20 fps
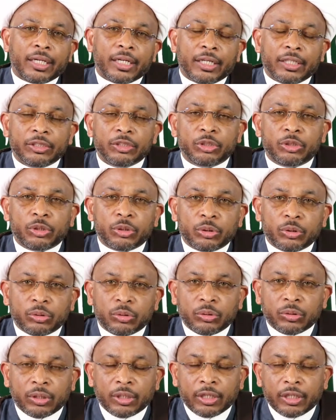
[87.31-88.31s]

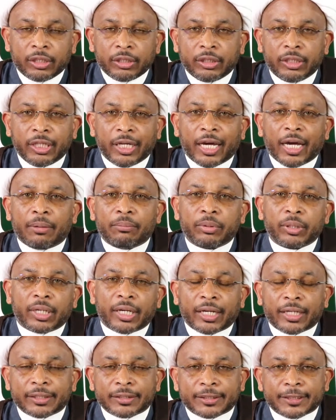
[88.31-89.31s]
into the
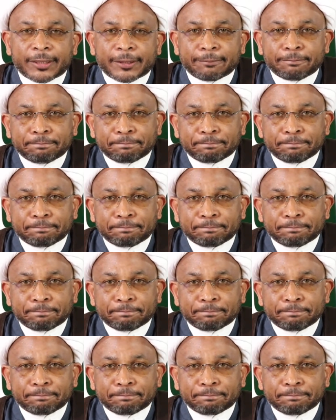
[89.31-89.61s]
ambulance.